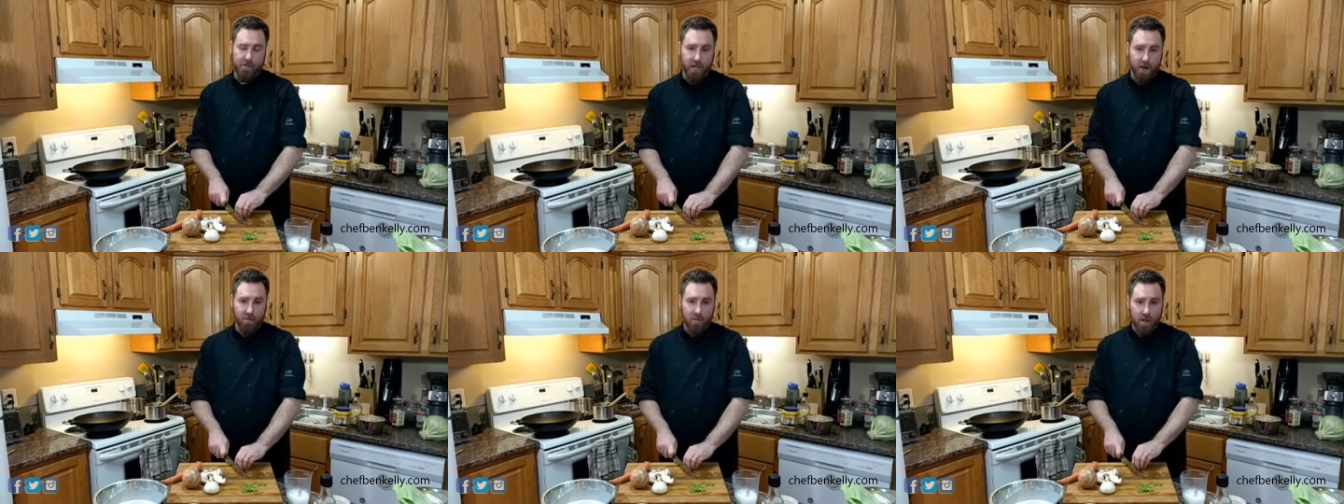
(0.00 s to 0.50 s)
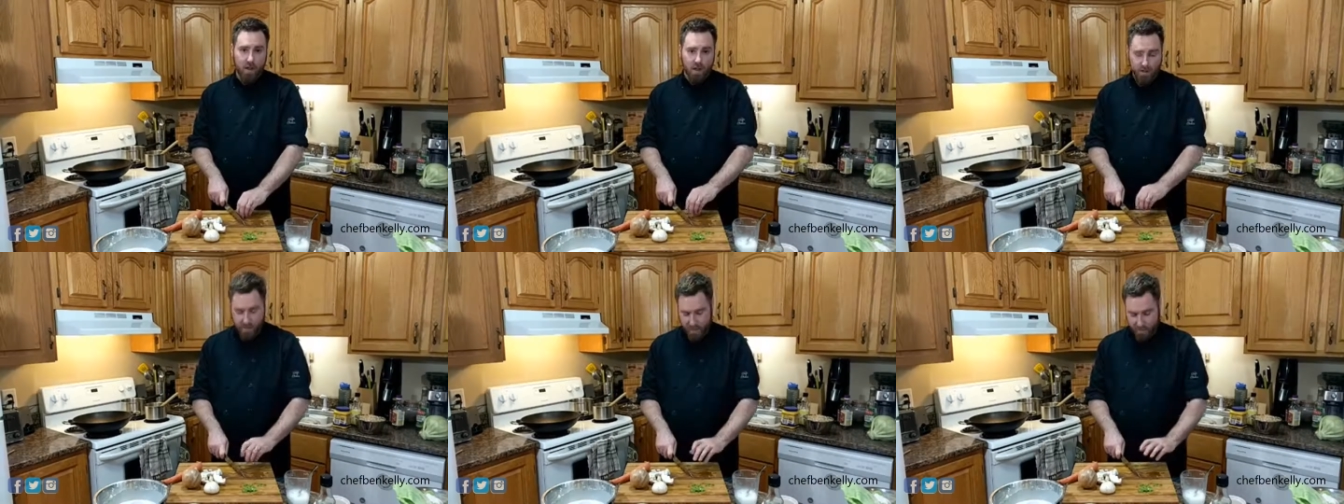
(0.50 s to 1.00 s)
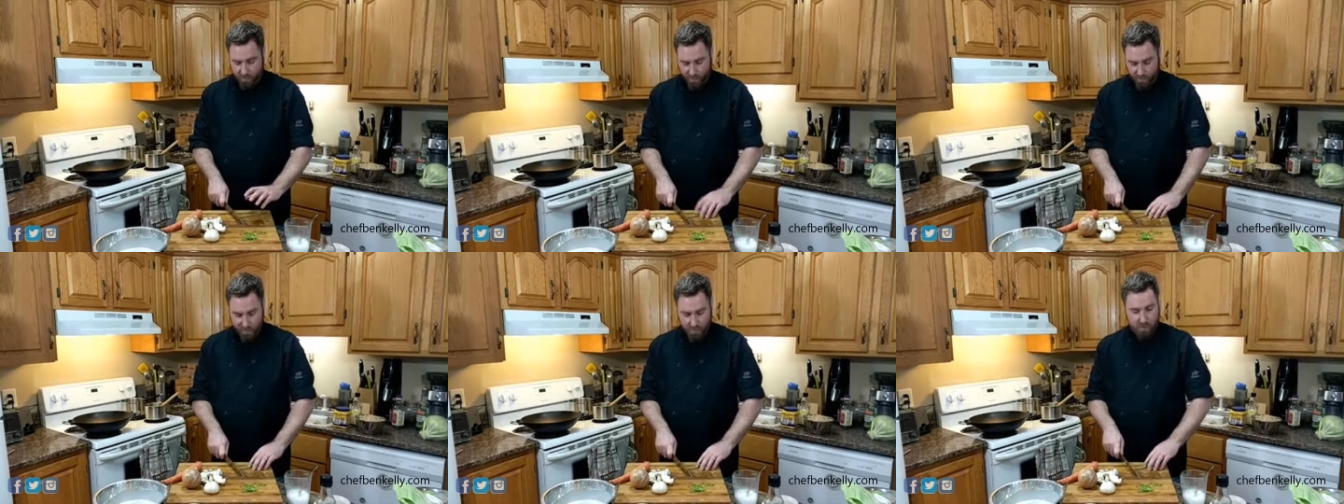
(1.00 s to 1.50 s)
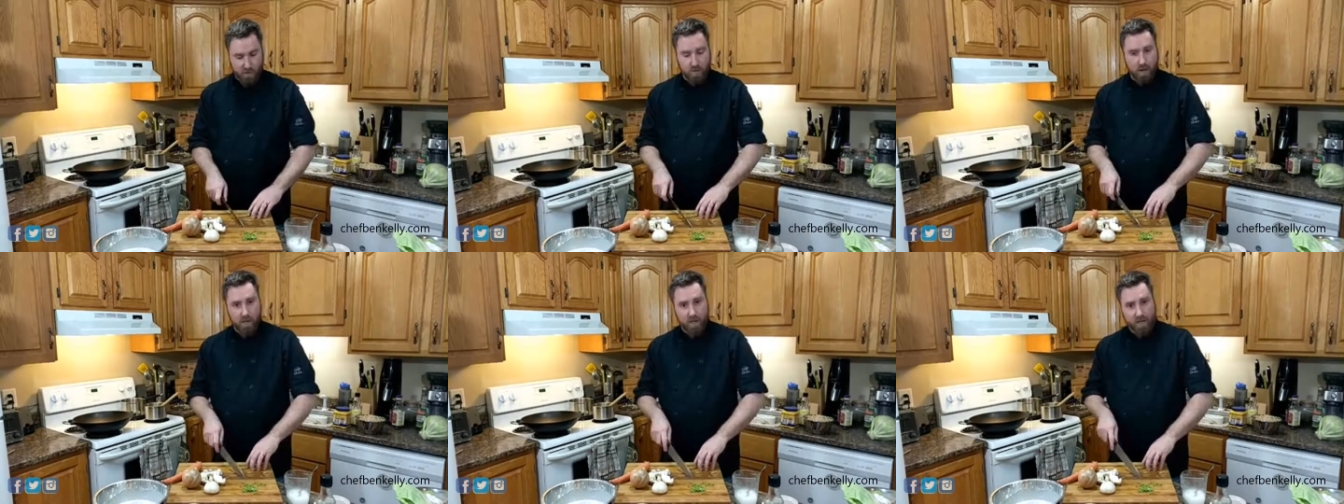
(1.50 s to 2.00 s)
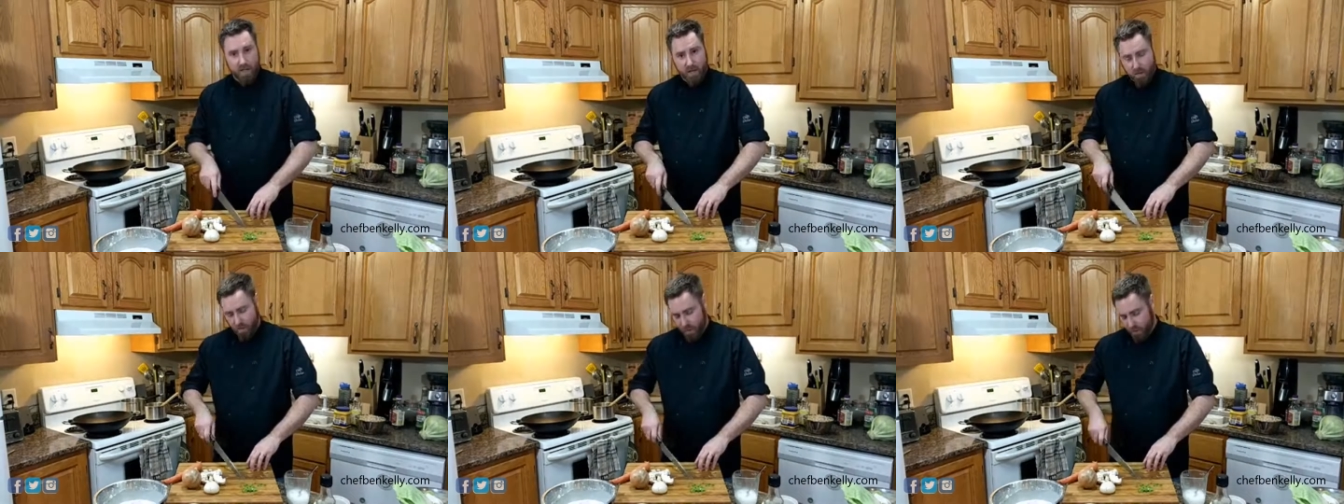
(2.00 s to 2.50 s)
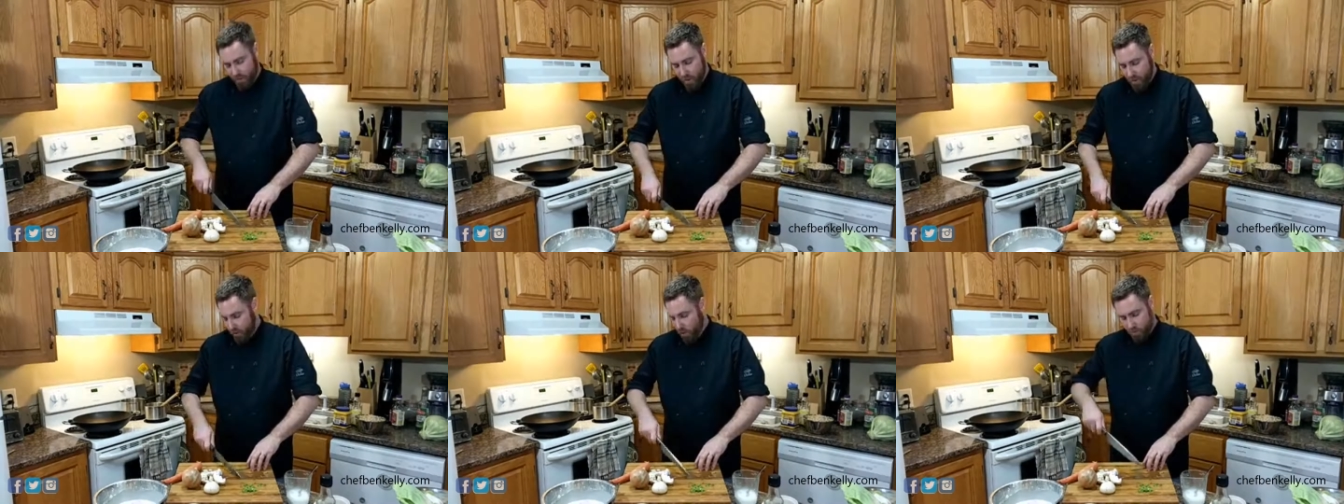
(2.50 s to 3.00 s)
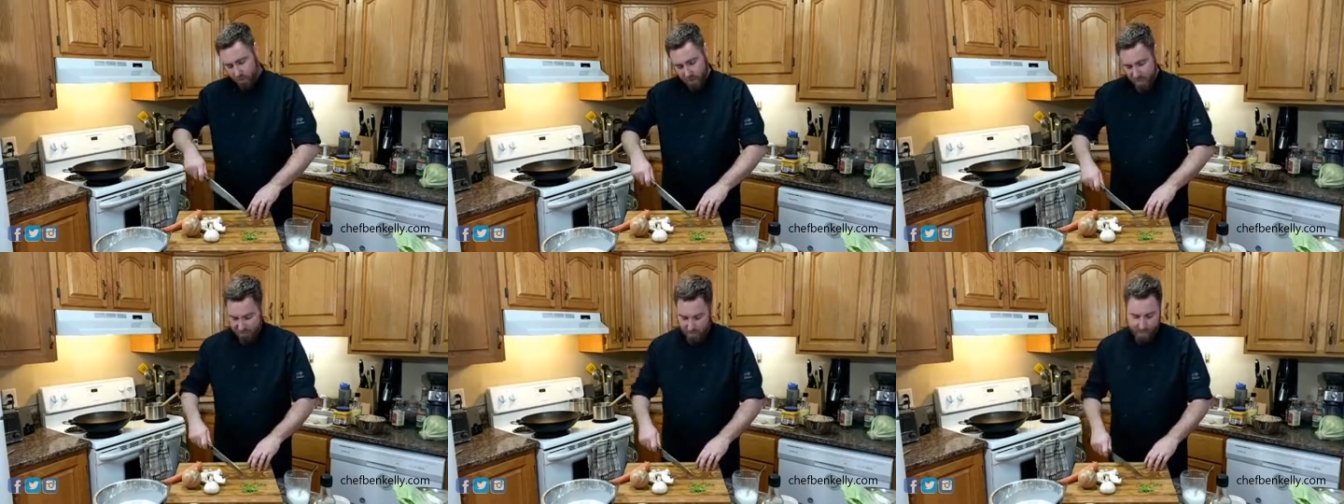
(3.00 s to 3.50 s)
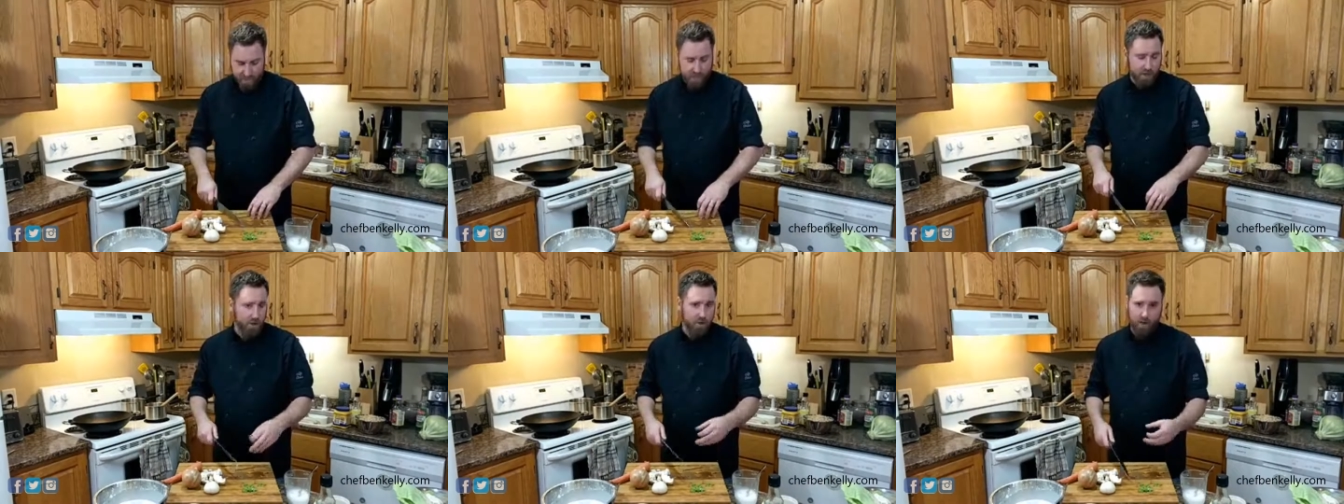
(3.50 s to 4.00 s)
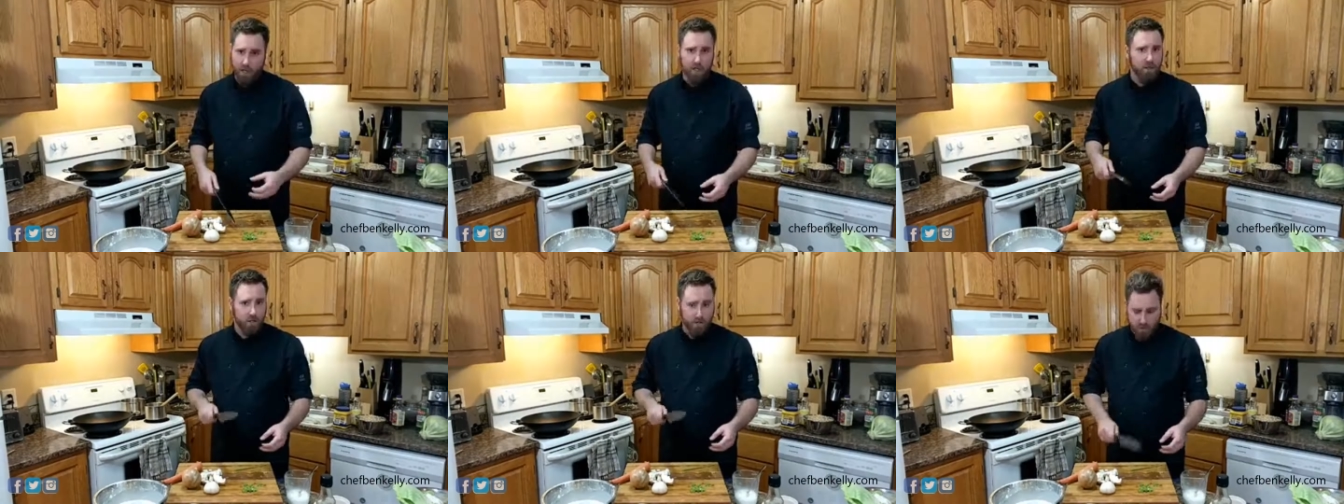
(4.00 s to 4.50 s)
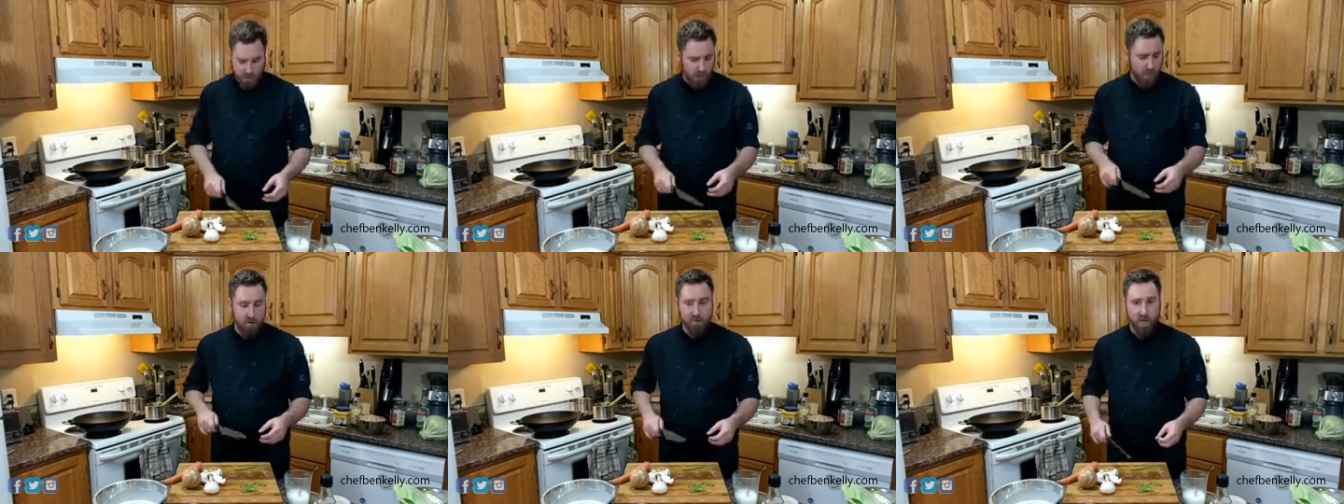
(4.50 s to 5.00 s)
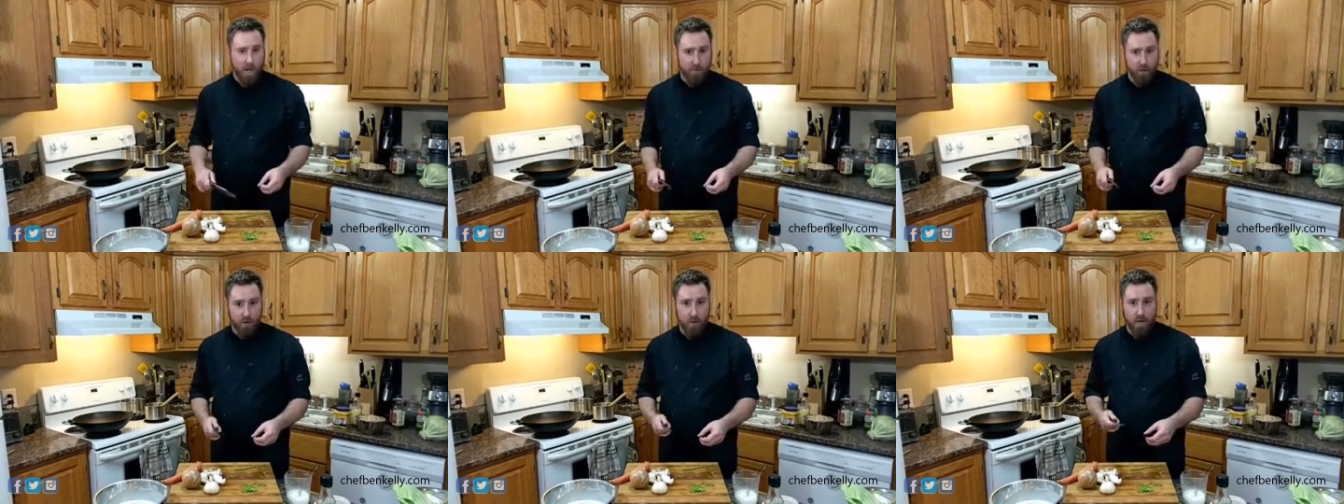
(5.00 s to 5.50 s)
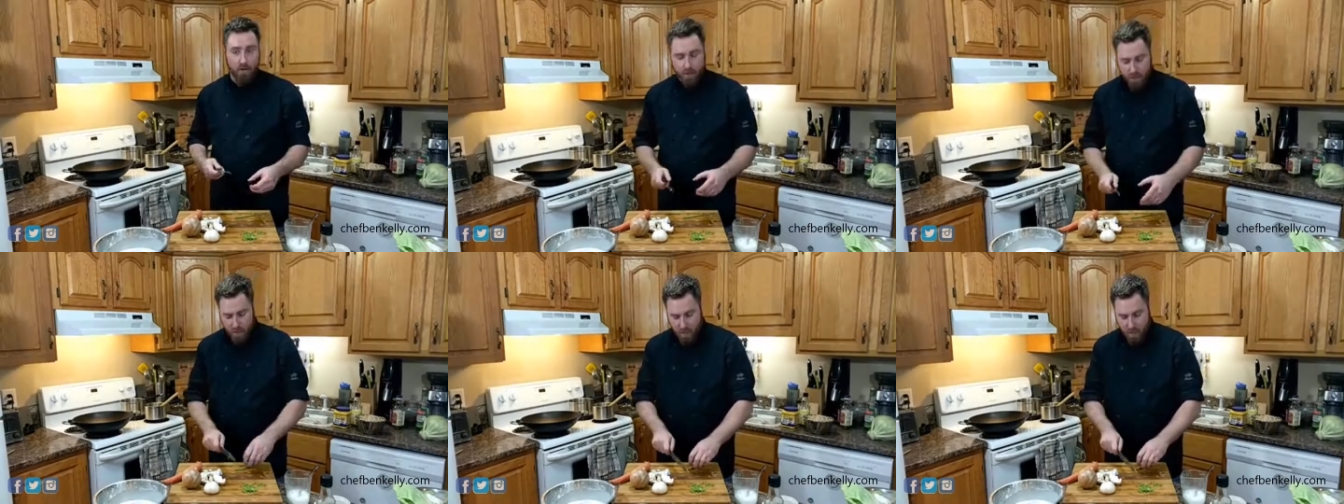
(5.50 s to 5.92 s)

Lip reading: cut yourself than if your fingers are way back here and you're holding your knife back here and you're just kind of flopping around.